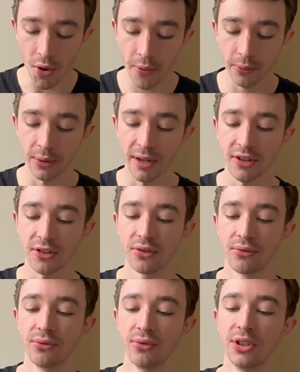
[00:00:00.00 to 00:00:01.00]
Wow, that's actually
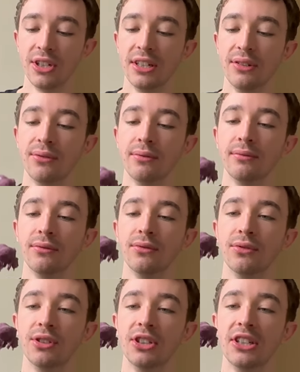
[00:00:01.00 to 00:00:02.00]
really,
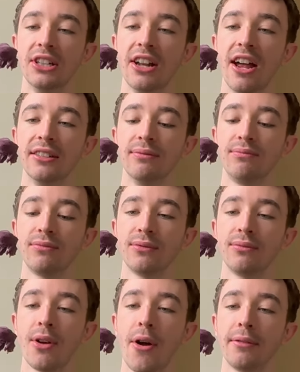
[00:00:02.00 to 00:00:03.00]
really like
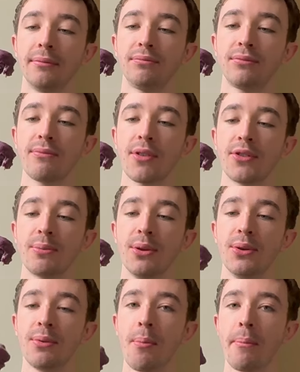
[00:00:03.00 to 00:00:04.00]
smooth.